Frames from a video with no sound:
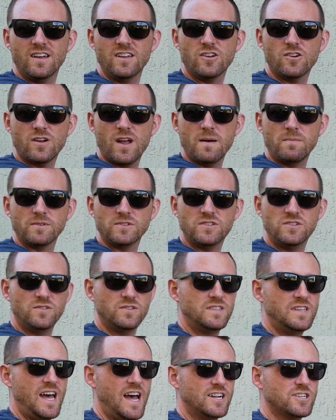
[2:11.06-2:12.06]
You're able to
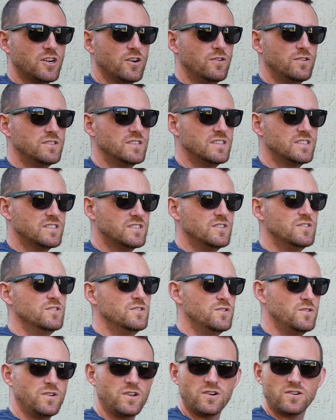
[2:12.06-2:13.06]
attach hoses
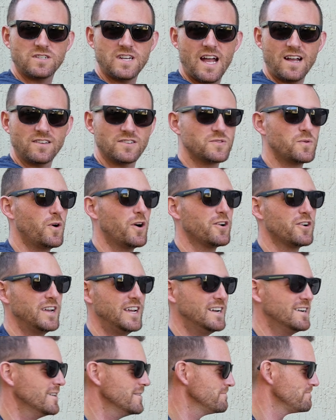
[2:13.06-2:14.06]
to your tankless water
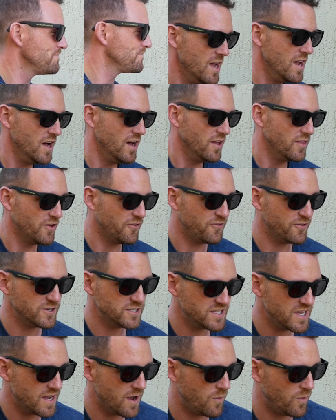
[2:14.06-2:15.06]
heater. The
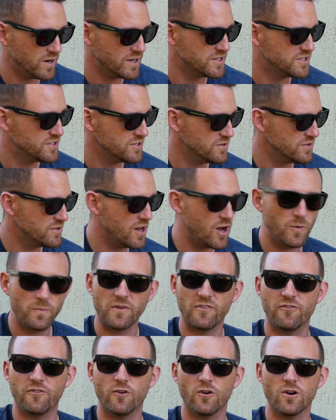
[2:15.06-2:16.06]
first thing I want to do though,
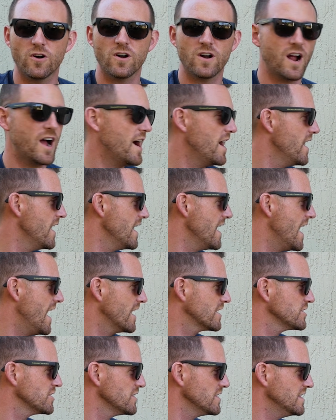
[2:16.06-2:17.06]
before I
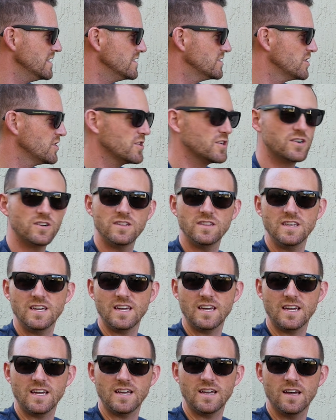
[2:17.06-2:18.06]
actually turn
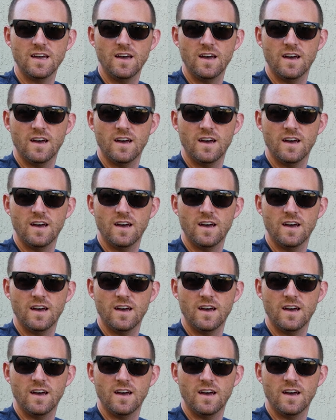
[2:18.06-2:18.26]
these